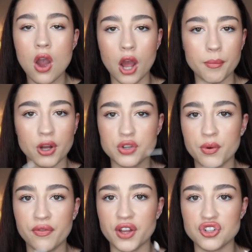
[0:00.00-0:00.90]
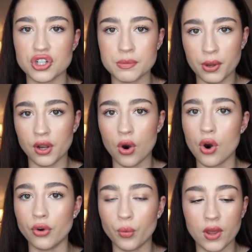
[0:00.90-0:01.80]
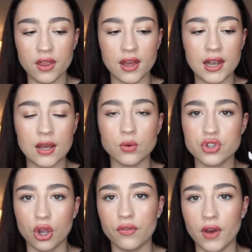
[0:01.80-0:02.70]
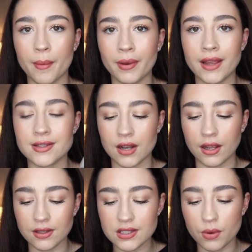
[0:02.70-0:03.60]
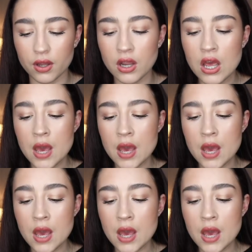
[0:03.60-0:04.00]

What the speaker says: I'd much prefer to just put it on with a little doe foot applicator like this one.